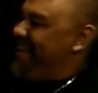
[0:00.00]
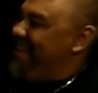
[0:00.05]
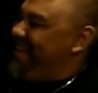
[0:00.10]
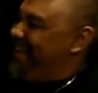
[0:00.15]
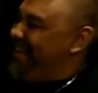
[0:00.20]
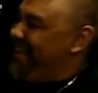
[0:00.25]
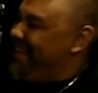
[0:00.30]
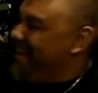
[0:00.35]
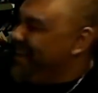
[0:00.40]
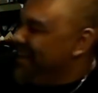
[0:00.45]

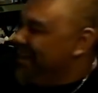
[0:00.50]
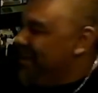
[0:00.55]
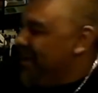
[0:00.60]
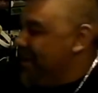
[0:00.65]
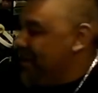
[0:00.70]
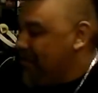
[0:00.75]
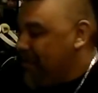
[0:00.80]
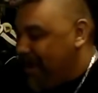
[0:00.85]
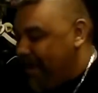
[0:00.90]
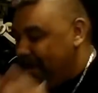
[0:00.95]
All right.
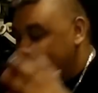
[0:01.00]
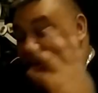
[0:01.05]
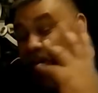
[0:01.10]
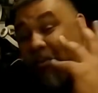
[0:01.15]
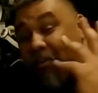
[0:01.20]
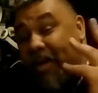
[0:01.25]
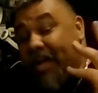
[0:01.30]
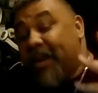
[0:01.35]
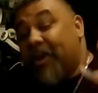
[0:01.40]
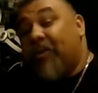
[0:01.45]
Anyway,
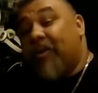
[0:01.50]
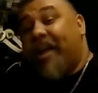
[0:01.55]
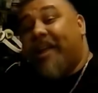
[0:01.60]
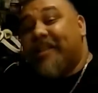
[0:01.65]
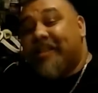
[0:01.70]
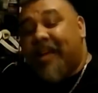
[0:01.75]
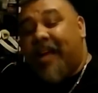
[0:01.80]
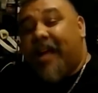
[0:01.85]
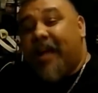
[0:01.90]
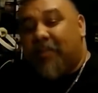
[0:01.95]
we had a
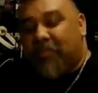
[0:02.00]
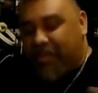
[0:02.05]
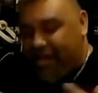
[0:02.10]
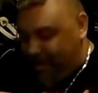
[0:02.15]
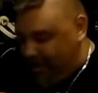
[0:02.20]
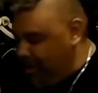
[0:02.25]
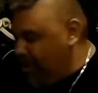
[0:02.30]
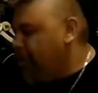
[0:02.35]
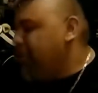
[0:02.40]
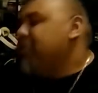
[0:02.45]
great time.
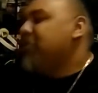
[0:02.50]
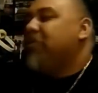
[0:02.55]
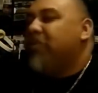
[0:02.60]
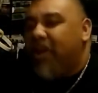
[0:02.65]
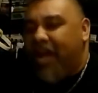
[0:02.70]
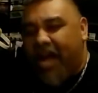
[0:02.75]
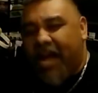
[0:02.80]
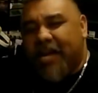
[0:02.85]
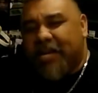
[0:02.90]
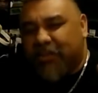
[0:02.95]
Thank all of
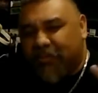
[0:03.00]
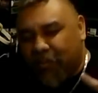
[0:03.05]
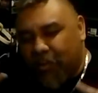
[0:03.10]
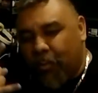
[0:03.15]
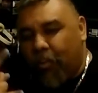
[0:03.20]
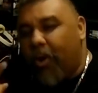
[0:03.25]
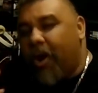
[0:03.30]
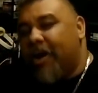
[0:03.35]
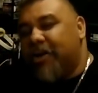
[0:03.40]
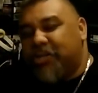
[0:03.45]
you guys
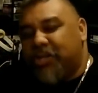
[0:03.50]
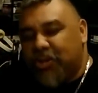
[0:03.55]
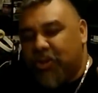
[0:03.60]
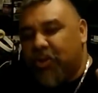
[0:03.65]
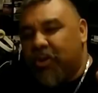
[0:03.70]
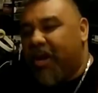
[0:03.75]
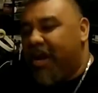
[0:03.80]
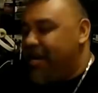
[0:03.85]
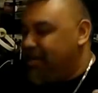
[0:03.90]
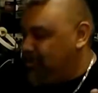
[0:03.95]
for
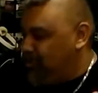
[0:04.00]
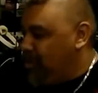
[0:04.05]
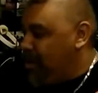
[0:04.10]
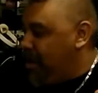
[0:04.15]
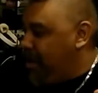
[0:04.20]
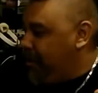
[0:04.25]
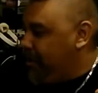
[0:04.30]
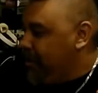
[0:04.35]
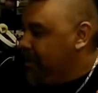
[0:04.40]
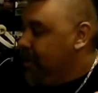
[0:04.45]
watching. You guys
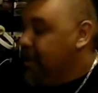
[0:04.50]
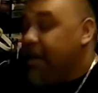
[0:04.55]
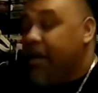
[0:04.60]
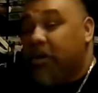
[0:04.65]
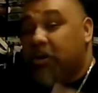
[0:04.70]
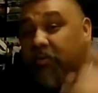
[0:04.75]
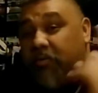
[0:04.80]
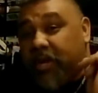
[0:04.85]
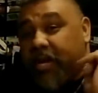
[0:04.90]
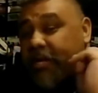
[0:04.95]
rock.
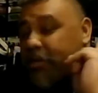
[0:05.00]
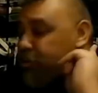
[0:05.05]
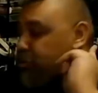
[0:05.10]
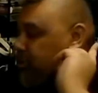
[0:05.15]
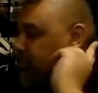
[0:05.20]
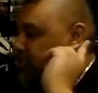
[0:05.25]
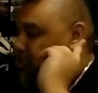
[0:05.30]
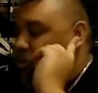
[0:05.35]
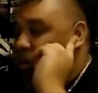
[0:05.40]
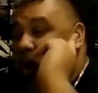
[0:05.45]
And don't forget
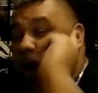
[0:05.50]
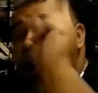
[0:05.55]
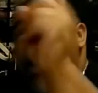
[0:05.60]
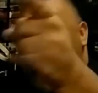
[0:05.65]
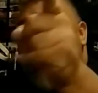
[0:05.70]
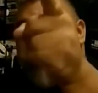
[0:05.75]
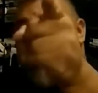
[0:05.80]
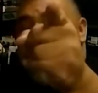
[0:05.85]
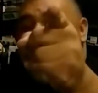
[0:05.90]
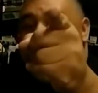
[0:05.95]
to
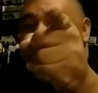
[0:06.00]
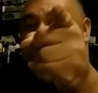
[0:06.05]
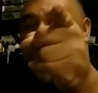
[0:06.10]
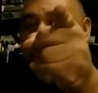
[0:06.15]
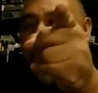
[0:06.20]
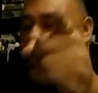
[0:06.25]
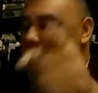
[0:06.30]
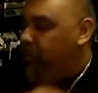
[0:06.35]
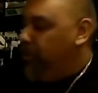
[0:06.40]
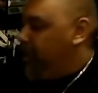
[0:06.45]

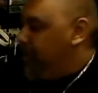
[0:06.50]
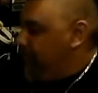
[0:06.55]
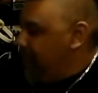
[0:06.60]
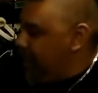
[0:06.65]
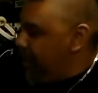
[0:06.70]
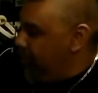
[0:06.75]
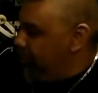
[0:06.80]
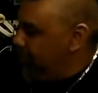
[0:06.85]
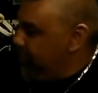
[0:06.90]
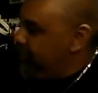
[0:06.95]
subscribe to Michael Ray
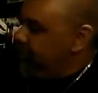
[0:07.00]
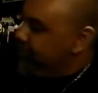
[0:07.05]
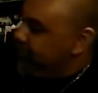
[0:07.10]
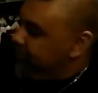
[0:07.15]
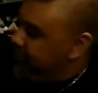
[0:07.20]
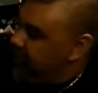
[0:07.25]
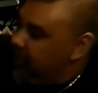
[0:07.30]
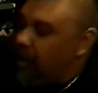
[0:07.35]
Bauer.